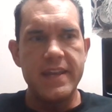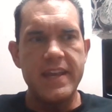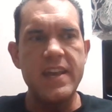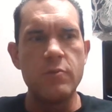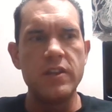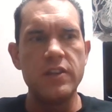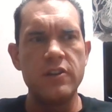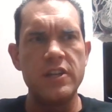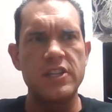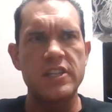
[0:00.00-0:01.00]
he would
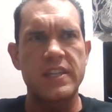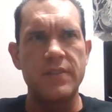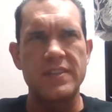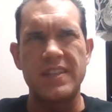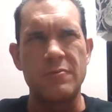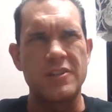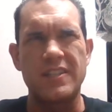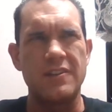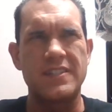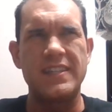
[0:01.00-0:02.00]
literally just give us, I think we were
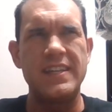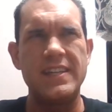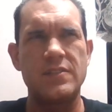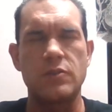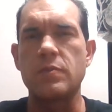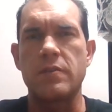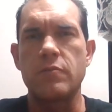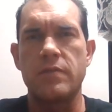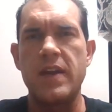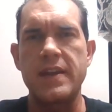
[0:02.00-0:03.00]
selling CDs because we're,
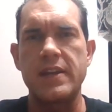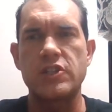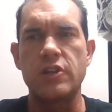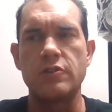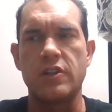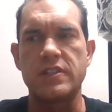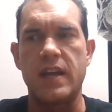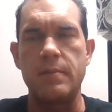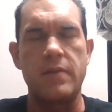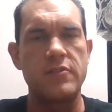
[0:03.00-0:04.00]
we're vending at shows all
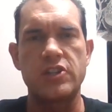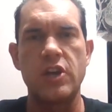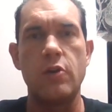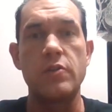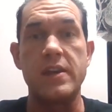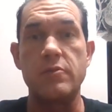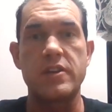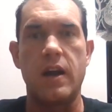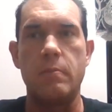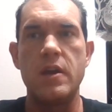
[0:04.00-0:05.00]
the time. Every show he
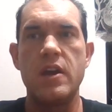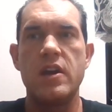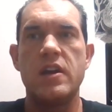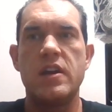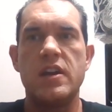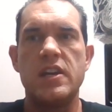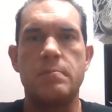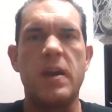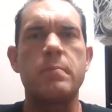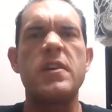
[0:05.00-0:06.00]
would come,
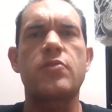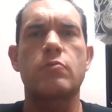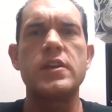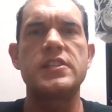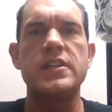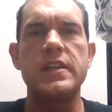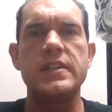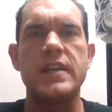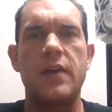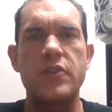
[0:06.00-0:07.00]
pick me three
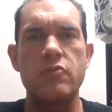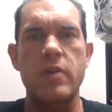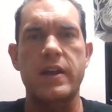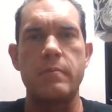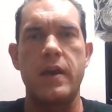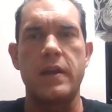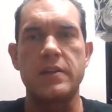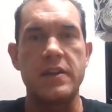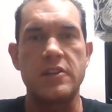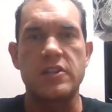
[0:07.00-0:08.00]
CDs out that you recommend.
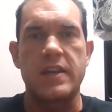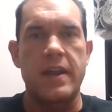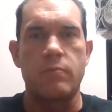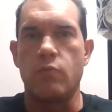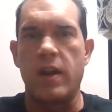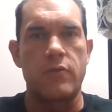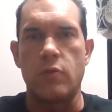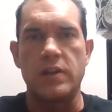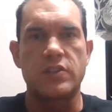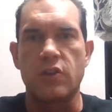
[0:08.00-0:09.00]
And he just scan whatever it
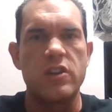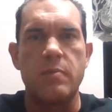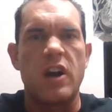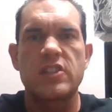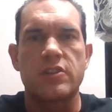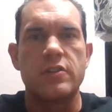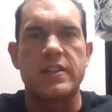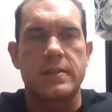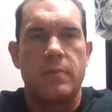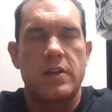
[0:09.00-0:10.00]
was, 30 bucks,
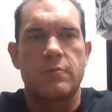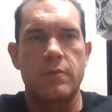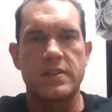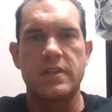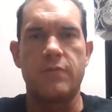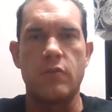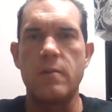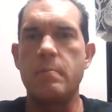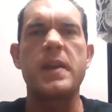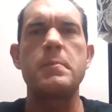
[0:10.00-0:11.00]
36 bucks, whatever we are selling
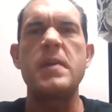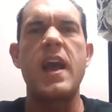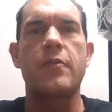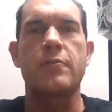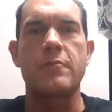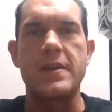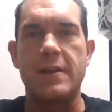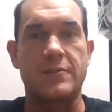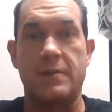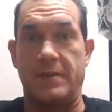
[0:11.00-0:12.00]
for. Pick me out three.
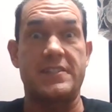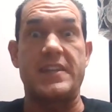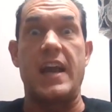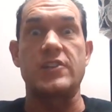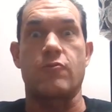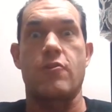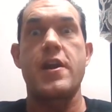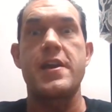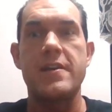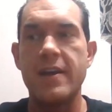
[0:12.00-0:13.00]
That was going, this guy's
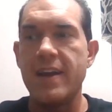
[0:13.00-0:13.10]
great.